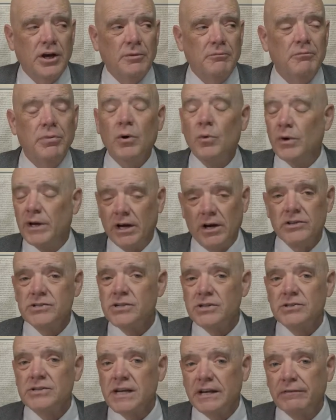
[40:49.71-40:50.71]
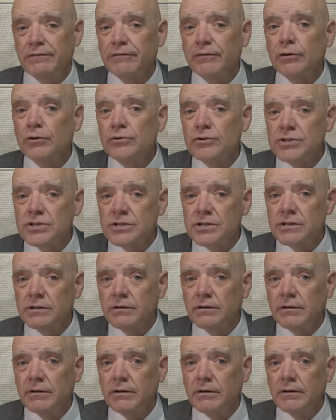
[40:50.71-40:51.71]
But we also say fruits.
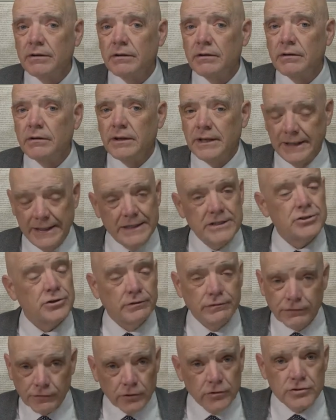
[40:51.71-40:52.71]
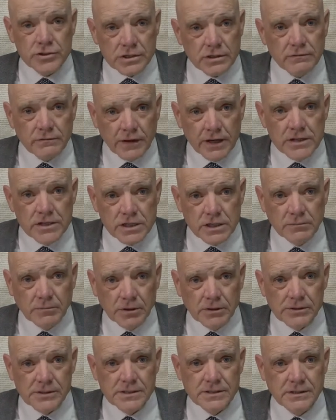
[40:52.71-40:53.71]
Each are fruits and
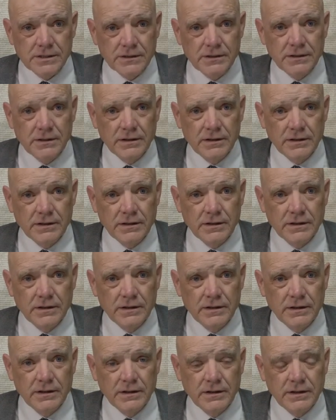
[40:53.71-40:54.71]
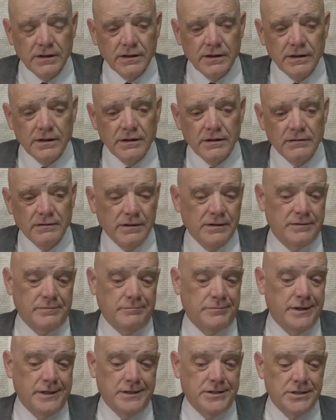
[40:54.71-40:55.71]
vegetables.
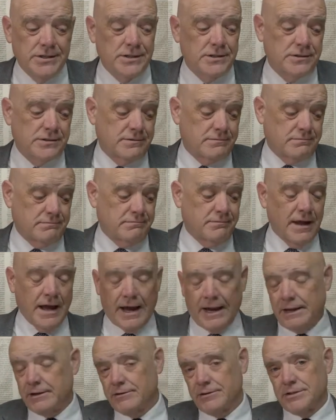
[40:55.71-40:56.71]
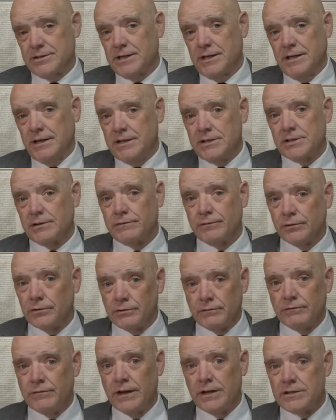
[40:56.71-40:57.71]
It'd be just as accurate to say each your
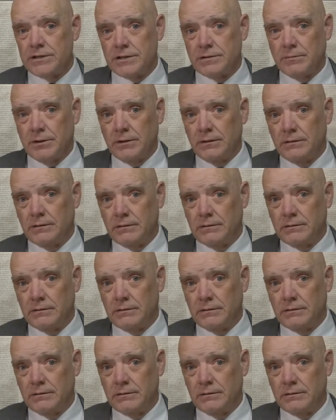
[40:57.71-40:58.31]
fruit and vegetable.